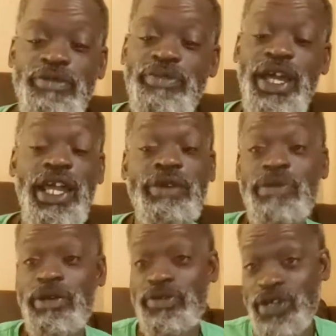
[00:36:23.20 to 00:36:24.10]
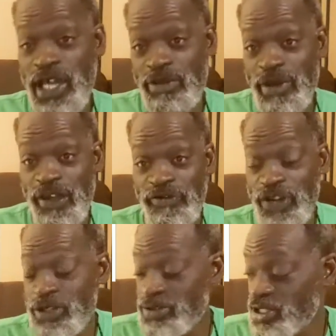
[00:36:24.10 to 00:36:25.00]
But hey, maybe you can't make
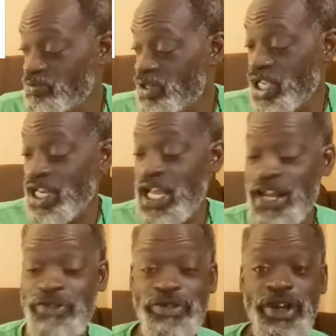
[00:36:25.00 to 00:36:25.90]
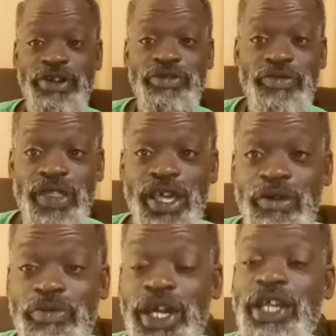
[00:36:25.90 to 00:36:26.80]
frequency plain. I don't know.
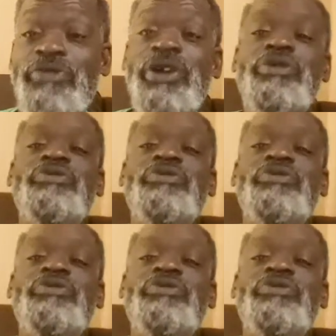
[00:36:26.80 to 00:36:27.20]
But anyway, we